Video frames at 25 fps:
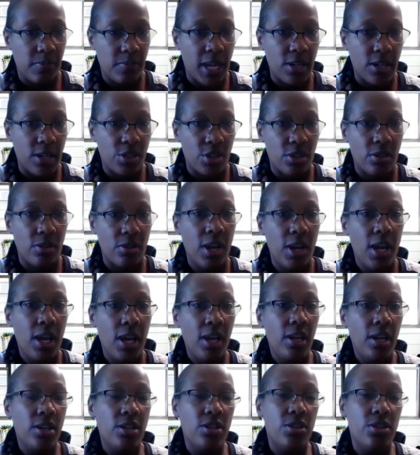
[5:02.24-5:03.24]
manager
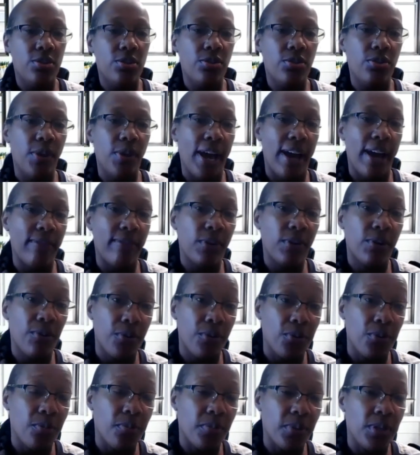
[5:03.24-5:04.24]
you you have a
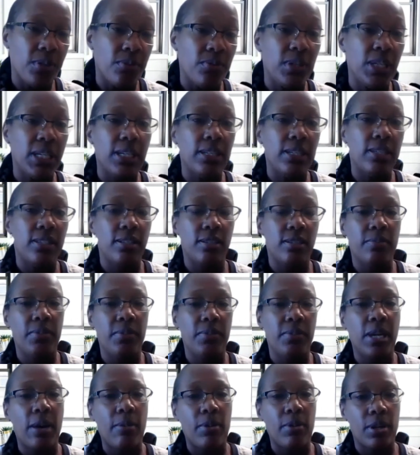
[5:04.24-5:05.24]
group you need to
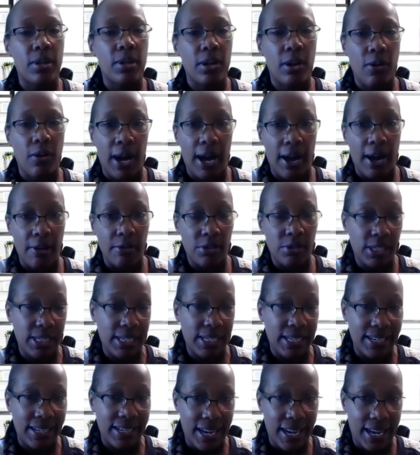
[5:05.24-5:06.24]
be able to know how
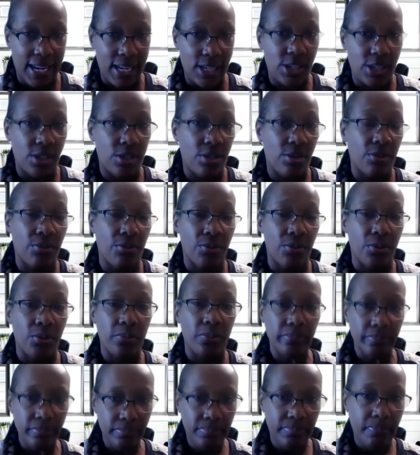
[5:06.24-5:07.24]
to engage in your group
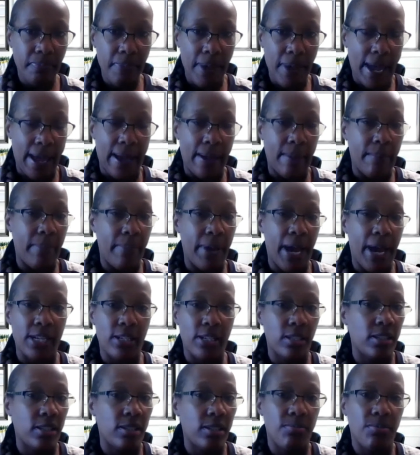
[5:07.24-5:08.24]
and
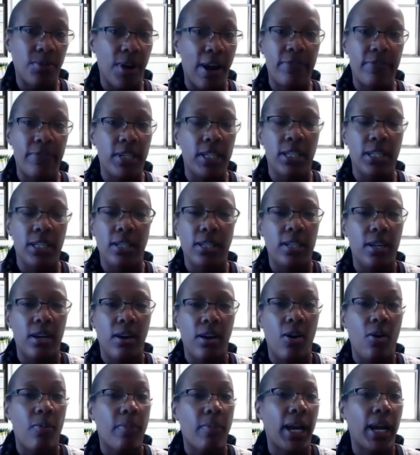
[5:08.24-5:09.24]
passions profit
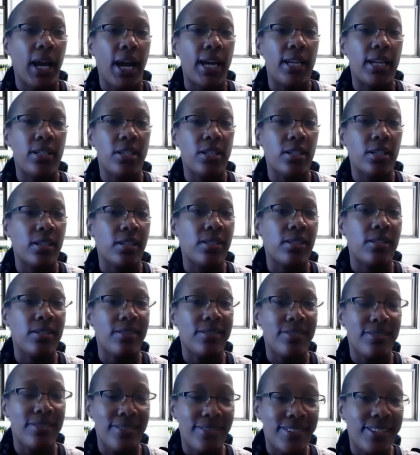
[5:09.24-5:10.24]
oh my god just
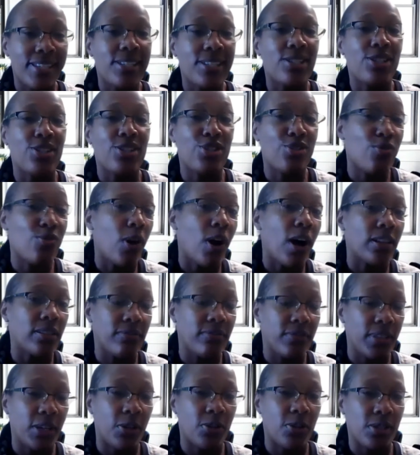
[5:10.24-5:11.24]
teaches you all
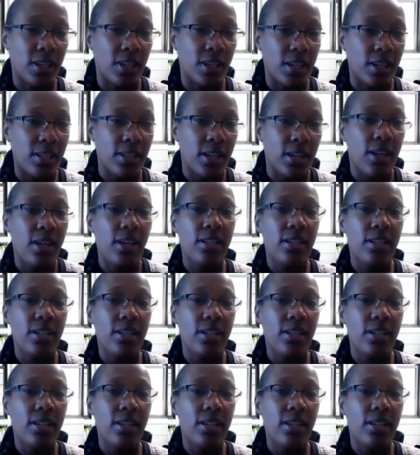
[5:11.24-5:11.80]
of those things